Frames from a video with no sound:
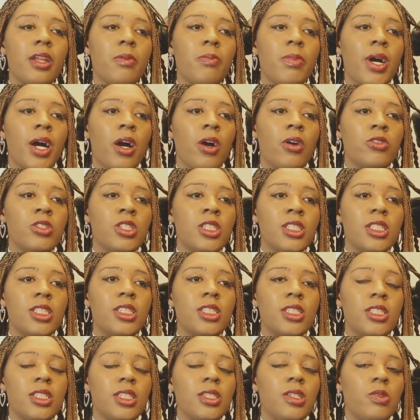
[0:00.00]
about just
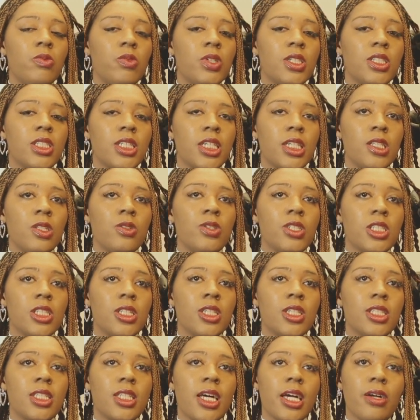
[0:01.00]
to see what St. Louis
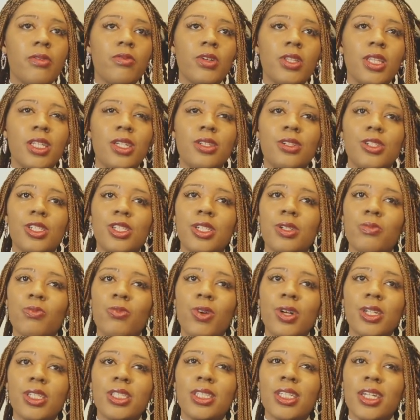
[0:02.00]
looks like when leadership
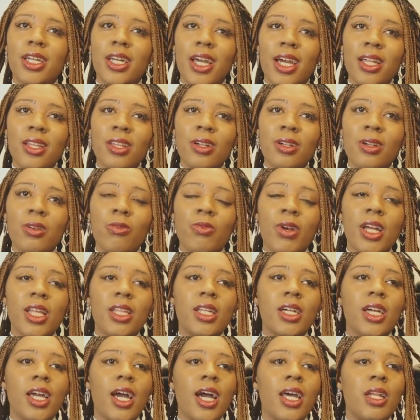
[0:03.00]
works together, rather
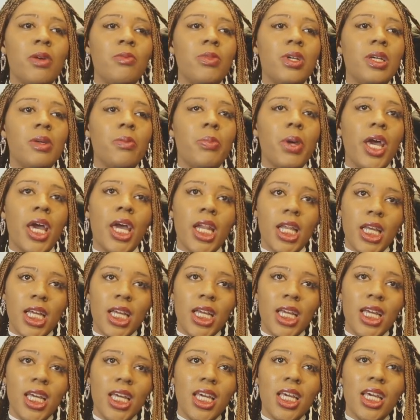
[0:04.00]
than kind of being
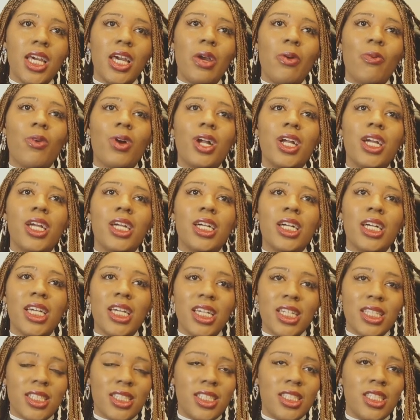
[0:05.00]
petty and working
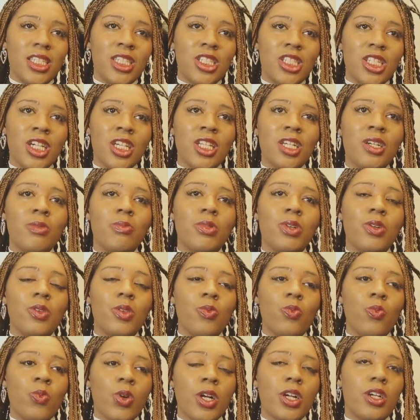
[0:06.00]
against each other,
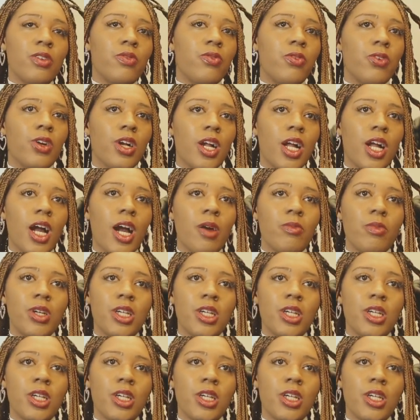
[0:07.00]
but working for a common